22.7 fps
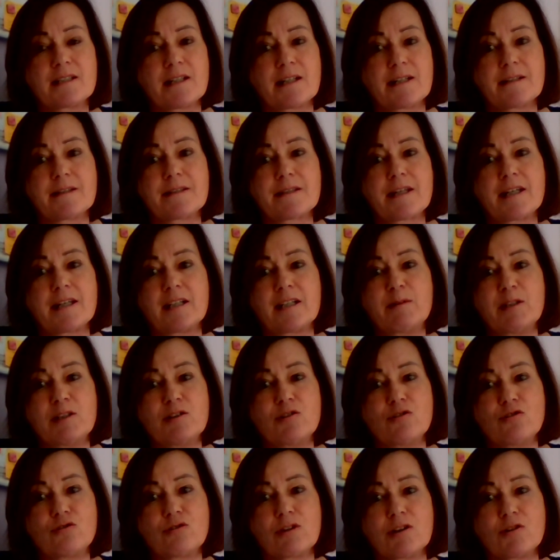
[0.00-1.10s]
like therapy
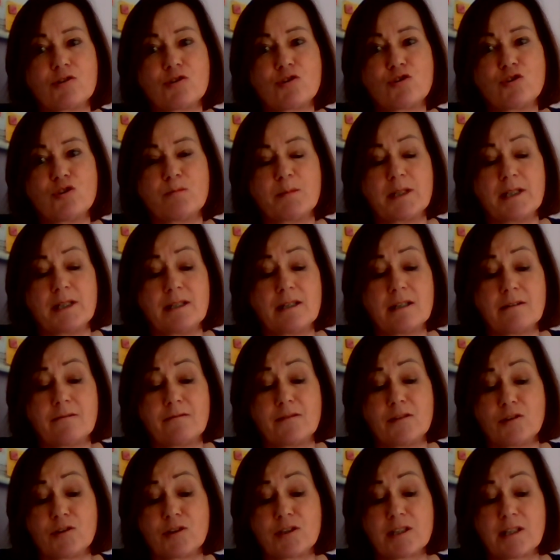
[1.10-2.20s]
and drugs should be a
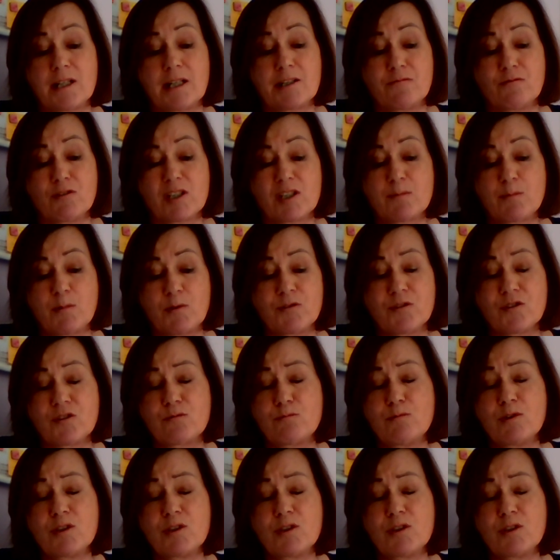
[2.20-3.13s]
first-line response,